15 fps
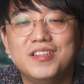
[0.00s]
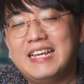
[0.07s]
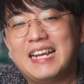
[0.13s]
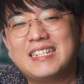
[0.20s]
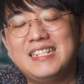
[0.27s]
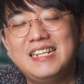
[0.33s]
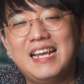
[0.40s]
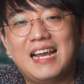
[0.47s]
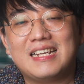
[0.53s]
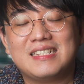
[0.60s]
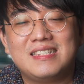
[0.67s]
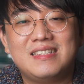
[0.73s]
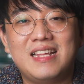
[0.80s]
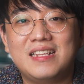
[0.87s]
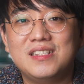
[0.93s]
It actually
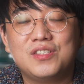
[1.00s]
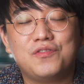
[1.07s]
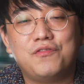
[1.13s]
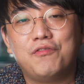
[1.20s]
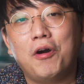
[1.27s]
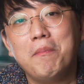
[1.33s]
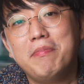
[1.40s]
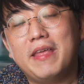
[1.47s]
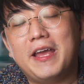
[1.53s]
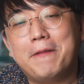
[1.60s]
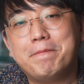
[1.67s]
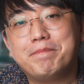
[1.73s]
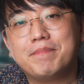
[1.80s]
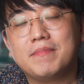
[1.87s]
extends from that